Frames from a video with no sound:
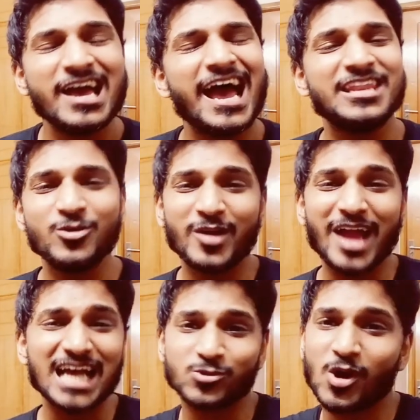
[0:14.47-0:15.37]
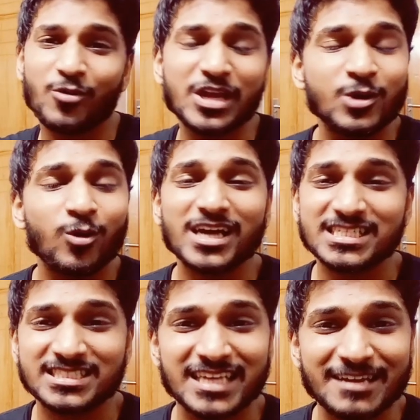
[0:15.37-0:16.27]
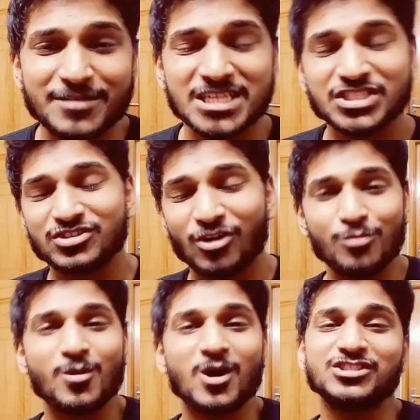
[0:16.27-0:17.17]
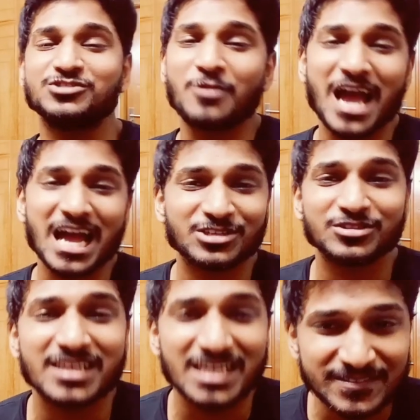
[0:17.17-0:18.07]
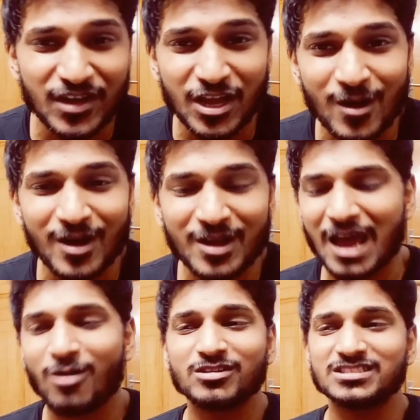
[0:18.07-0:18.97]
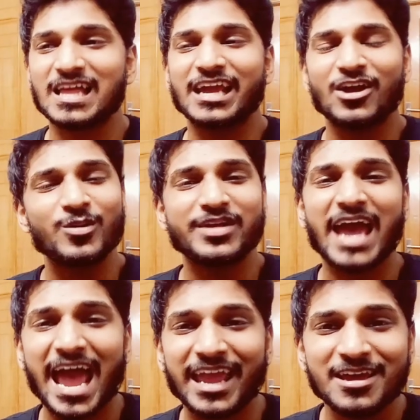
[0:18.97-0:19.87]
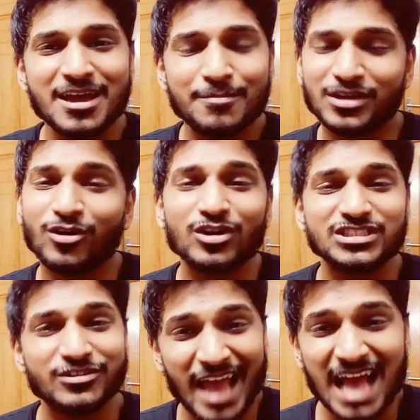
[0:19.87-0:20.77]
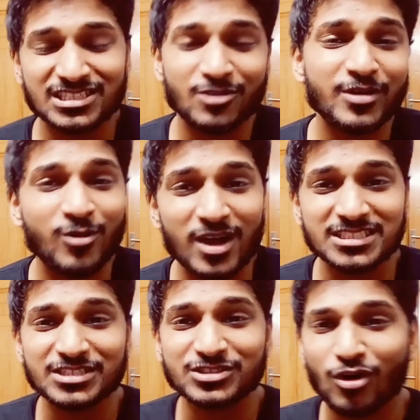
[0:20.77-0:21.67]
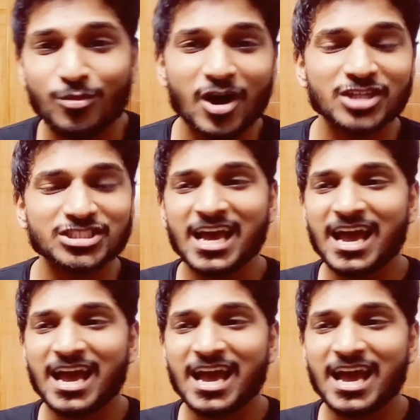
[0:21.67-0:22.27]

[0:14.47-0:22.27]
And you guys were requesting me so much to react to this video, and I was like, okay, because you guys are requesting so much.